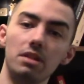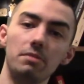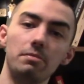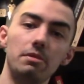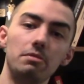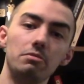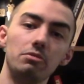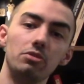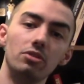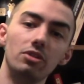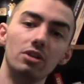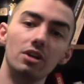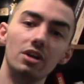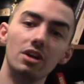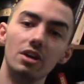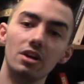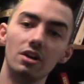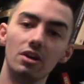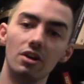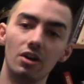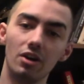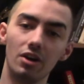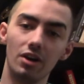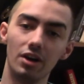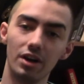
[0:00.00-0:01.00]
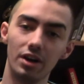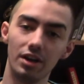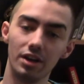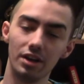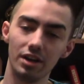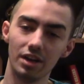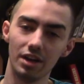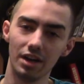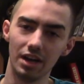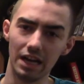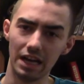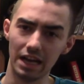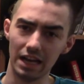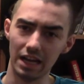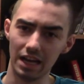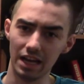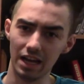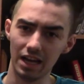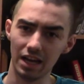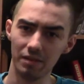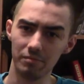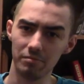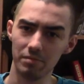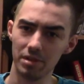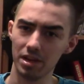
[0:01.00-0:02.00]
people around
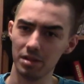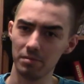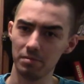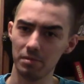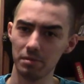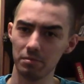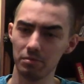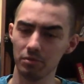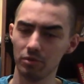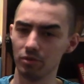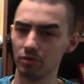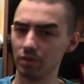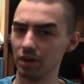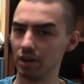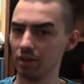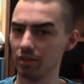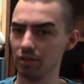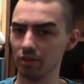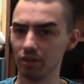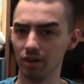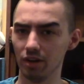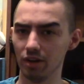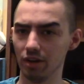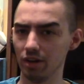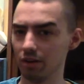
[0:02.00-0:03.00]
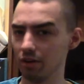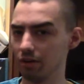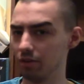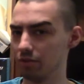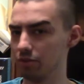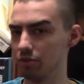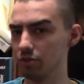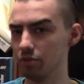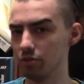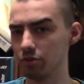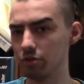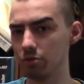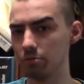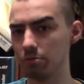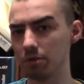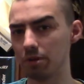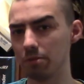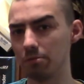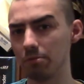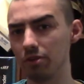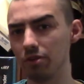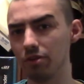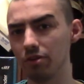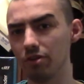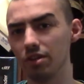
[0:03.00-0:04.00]
the YouTube
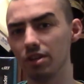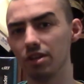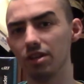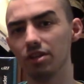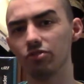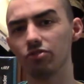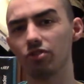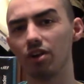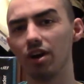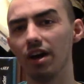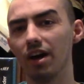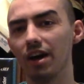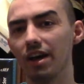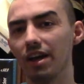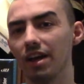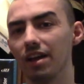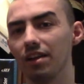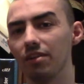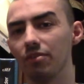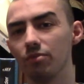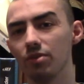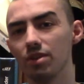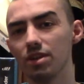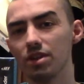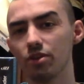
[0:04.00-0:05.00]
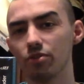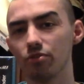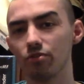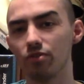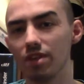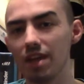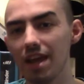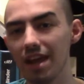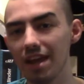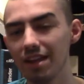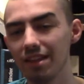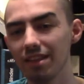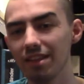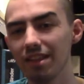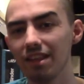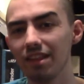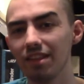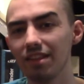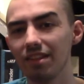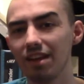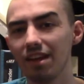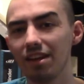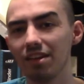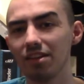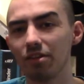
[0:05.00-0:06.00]
community try and recreate
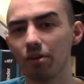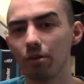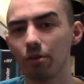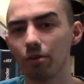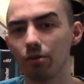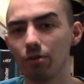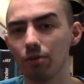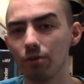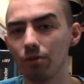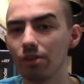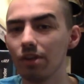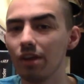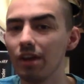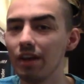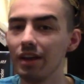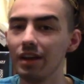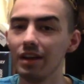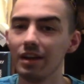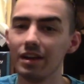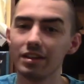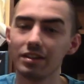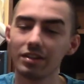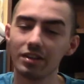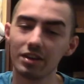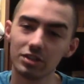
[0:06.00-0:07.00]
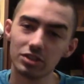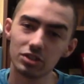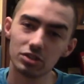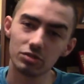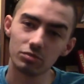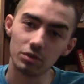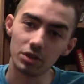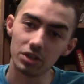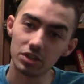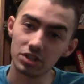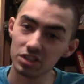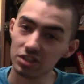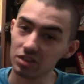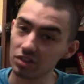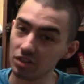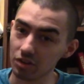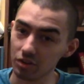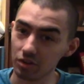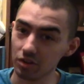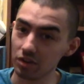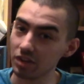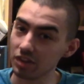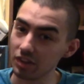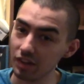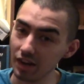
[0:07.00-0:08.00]
these said turtles and such, which is a
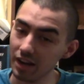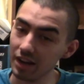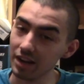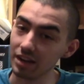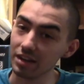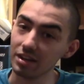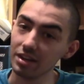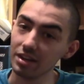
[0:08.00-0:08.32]
good design.